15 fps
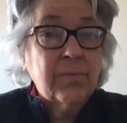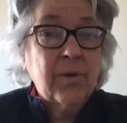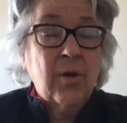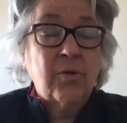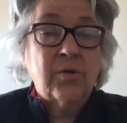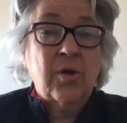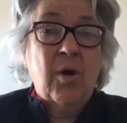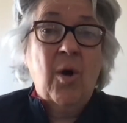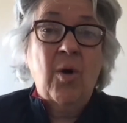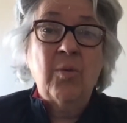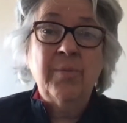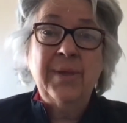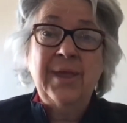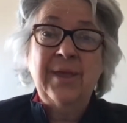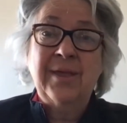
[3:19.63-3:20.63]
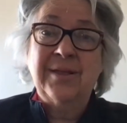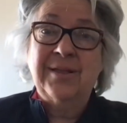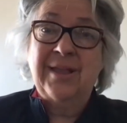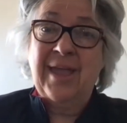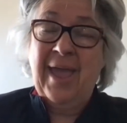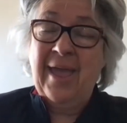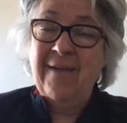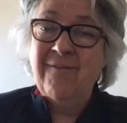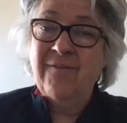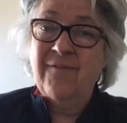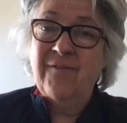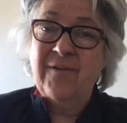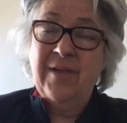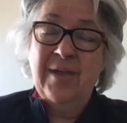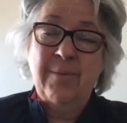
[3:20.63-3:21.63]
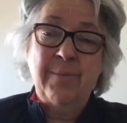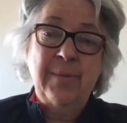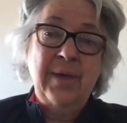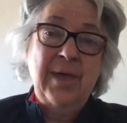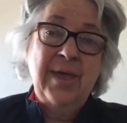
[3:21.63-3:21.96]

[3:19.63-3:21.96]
Otohime gave him